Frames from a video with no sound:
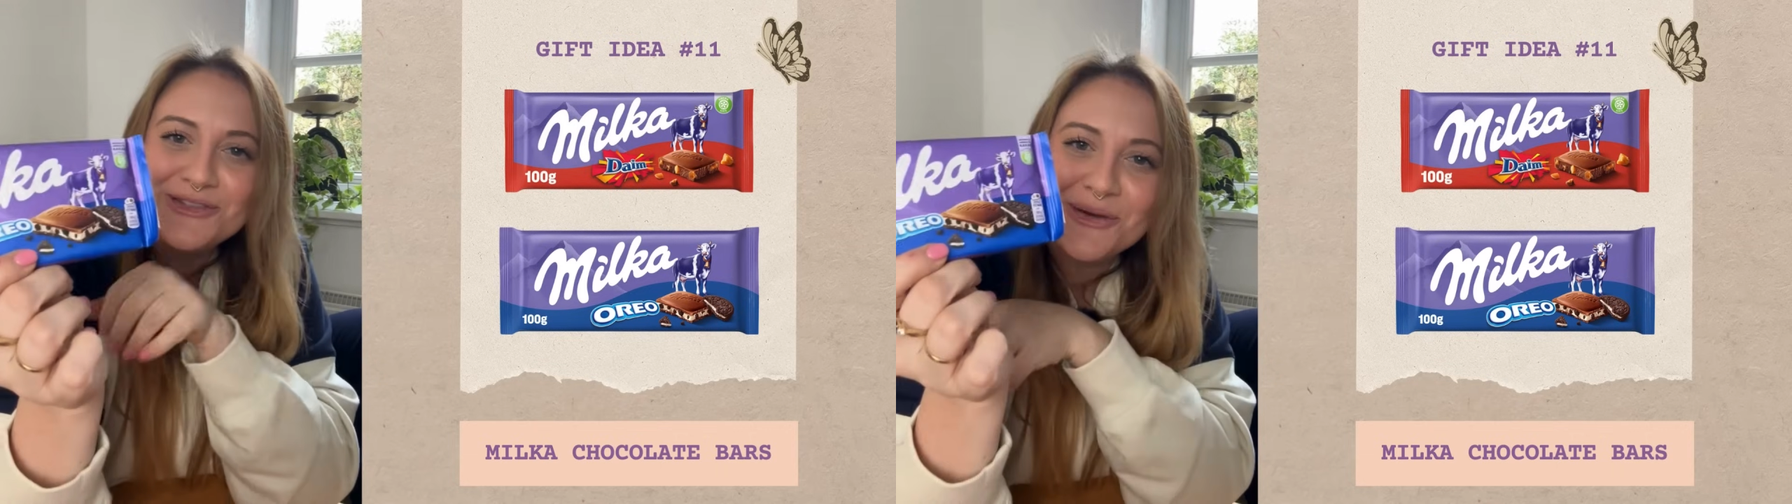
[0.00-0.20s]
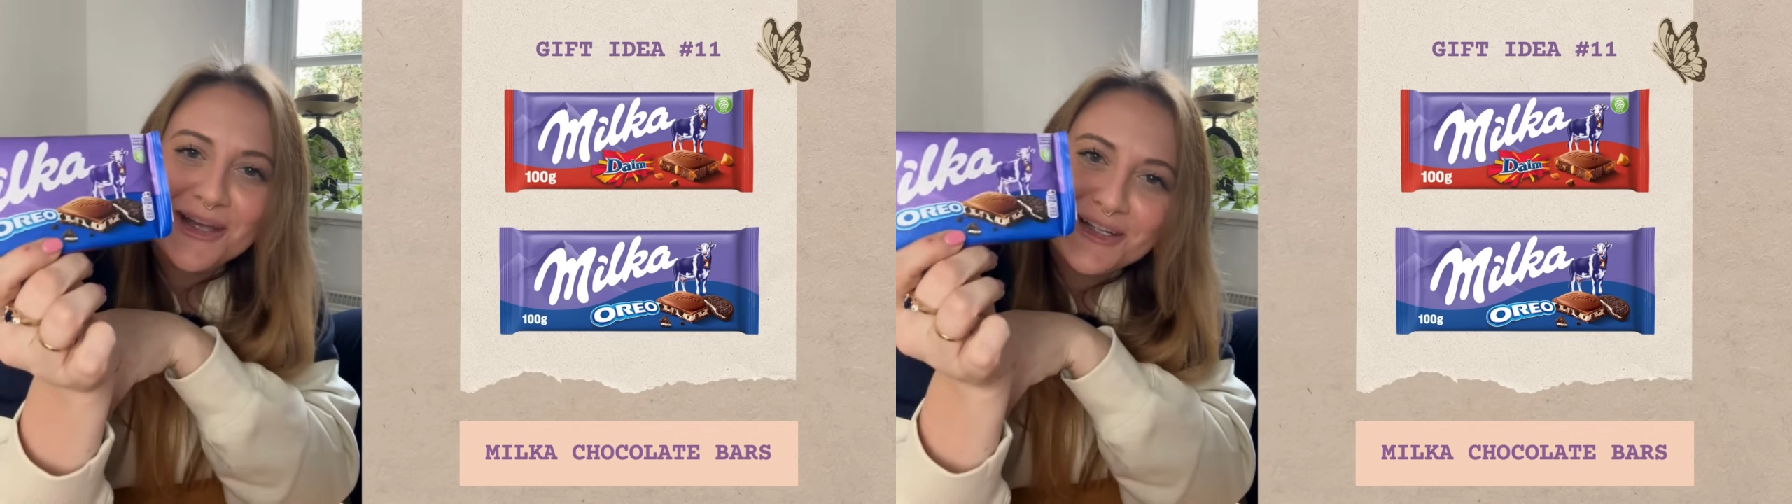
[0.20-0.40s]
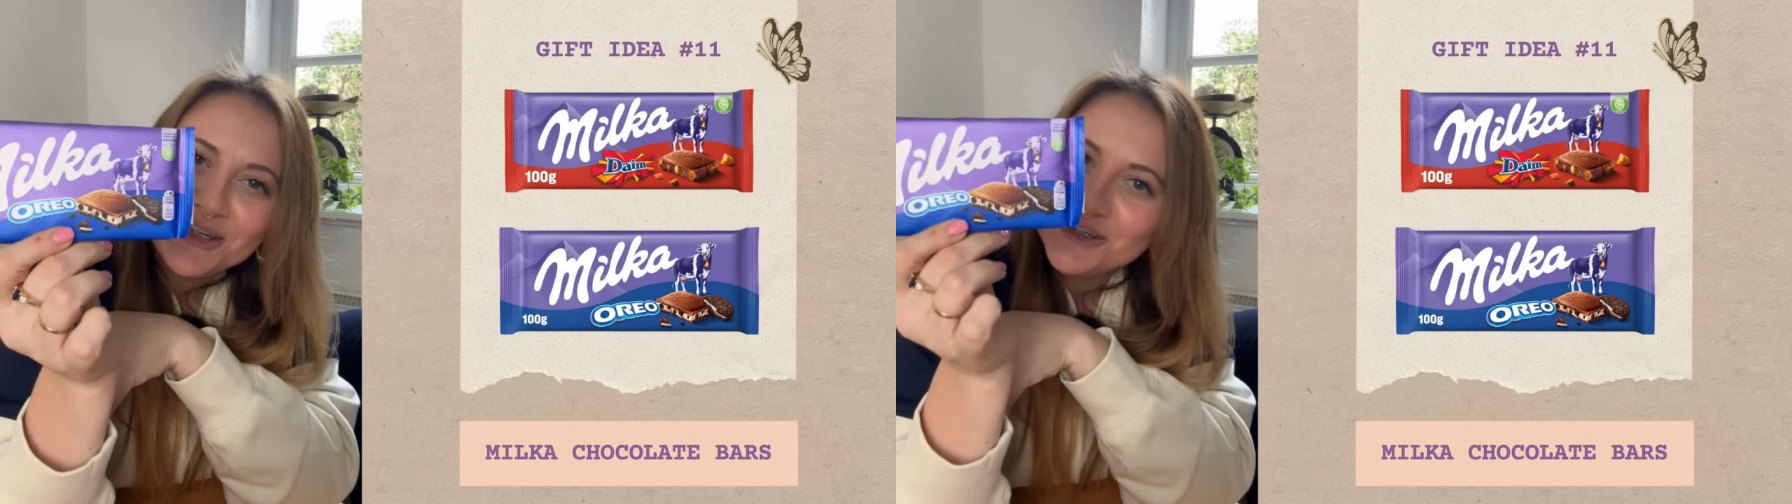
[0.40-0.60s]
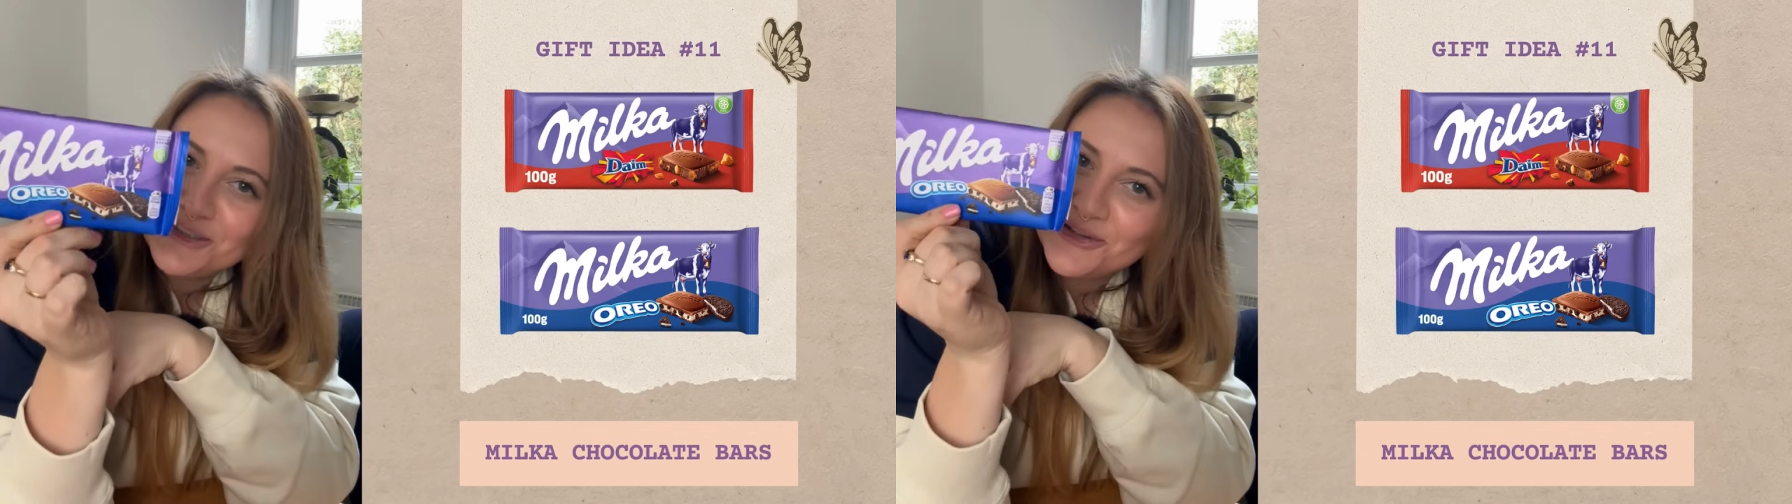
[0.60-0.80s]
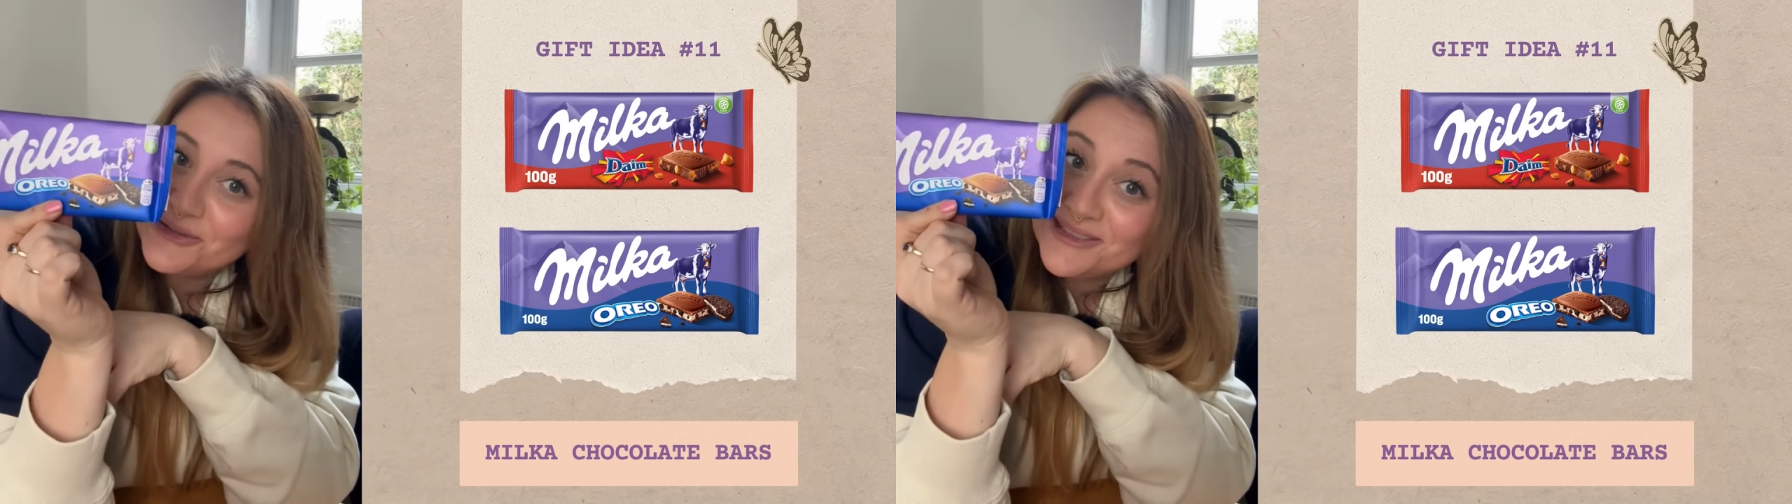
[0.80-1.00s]
so I
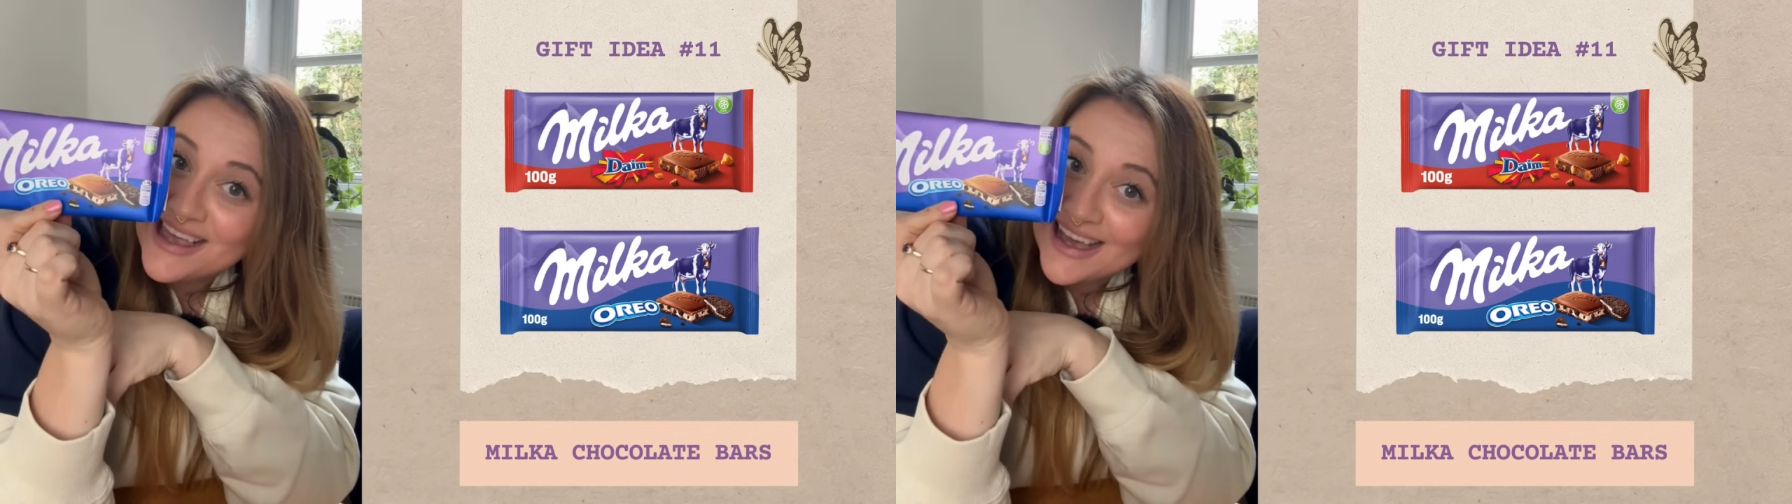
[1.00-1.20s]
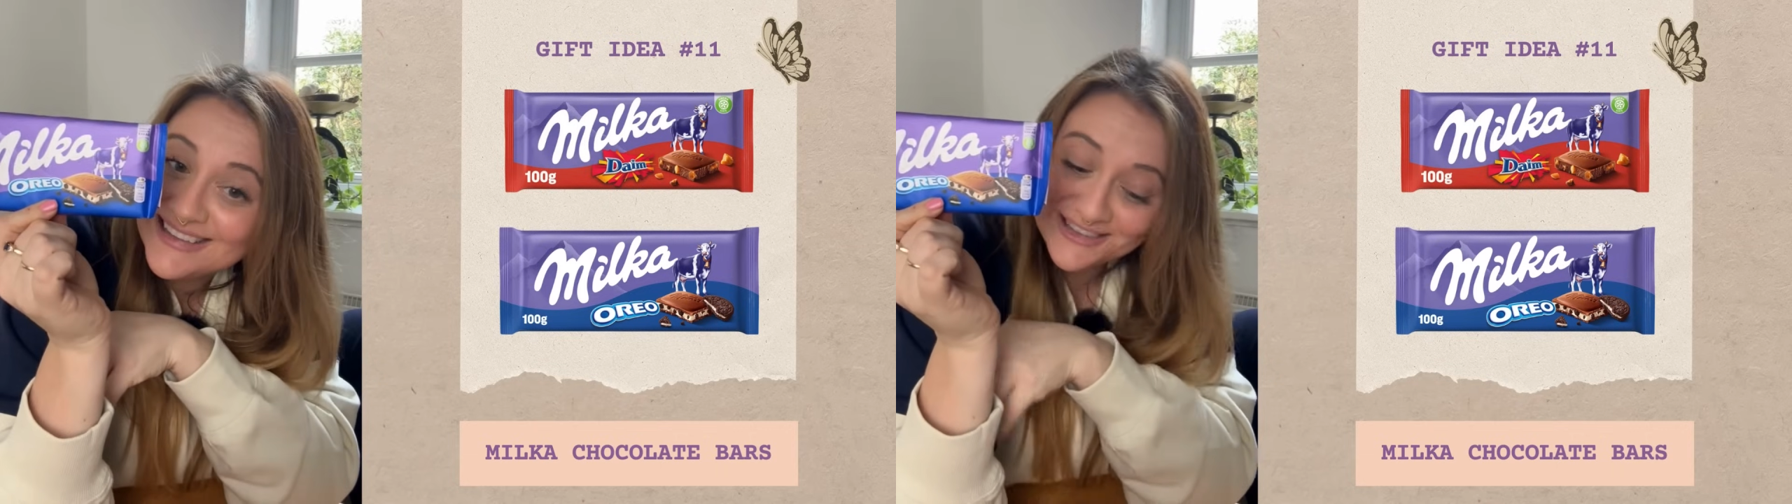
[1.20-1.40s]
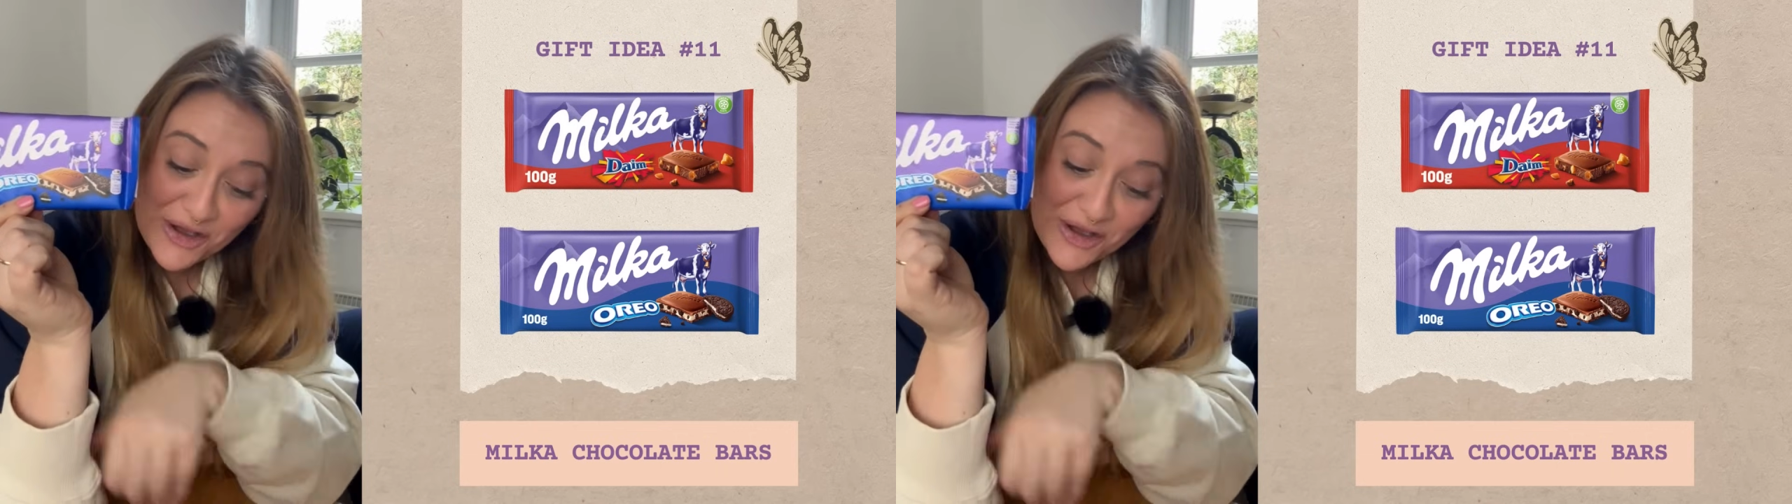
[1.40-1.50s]
chose that.